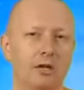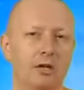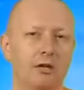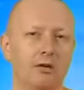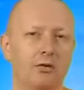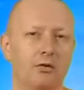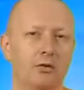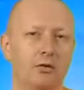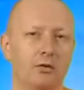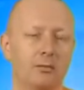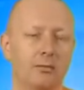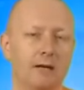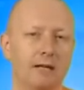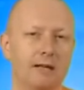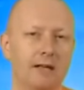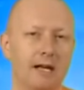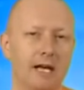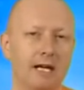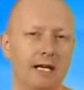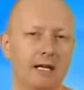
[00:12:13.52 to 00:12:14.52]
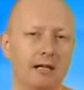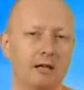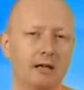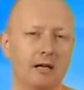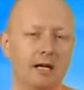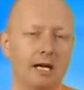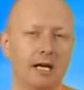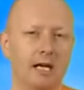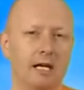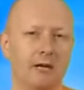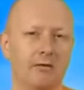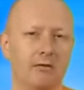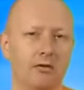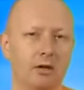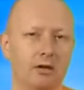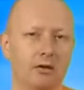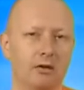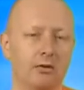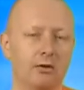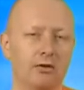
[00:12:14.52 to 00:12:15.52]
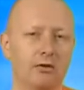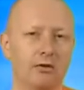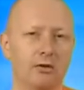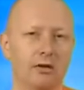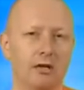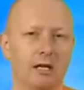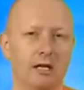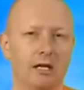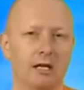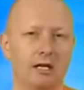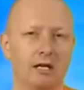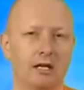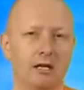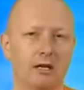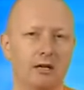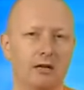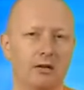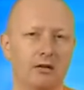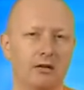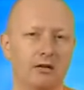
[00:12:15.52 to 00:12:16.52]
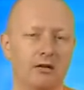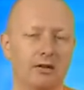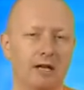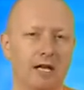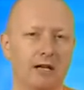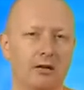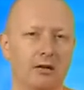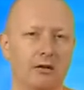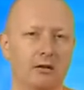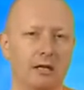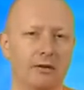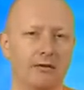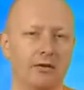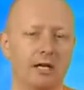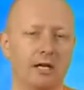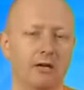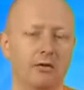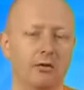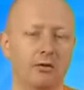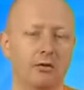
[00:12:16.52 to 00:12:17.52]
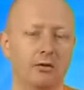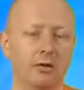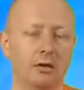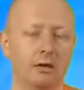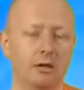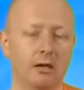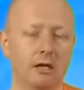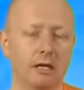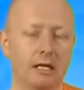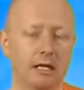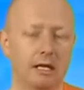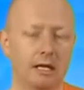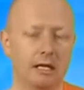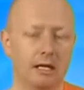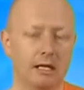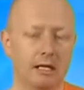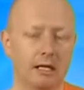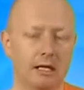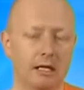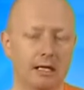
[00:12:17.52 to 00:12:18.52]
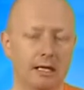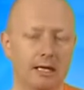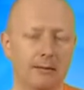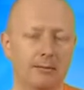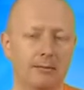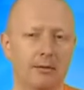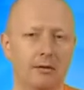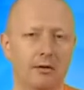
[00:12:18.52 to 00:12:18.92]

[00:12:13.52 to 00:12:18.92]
to maintain a virtuous standard of living and to keep